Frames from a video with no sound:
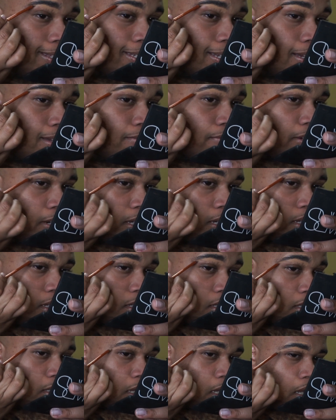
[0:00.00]
time for that,
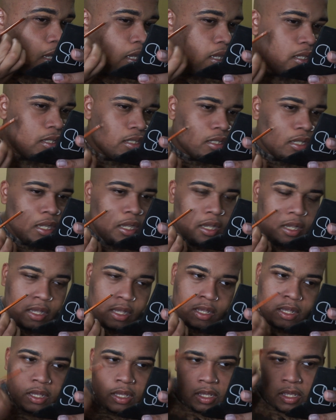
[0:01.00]
because
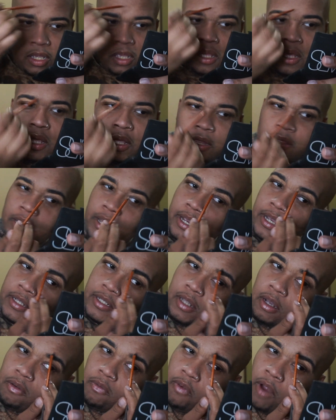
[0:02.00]
there is
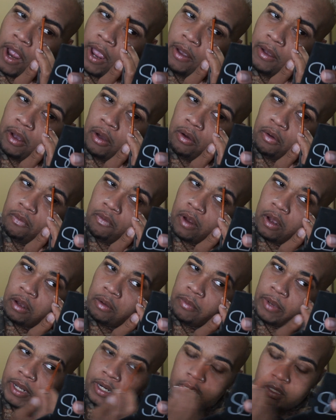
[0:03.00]
no right or wrong
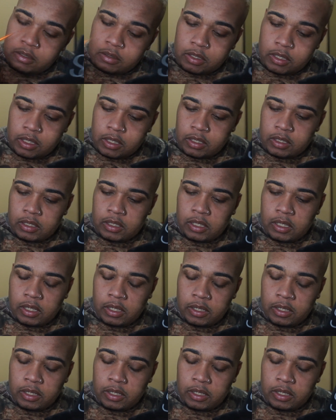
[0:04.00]
way to do this.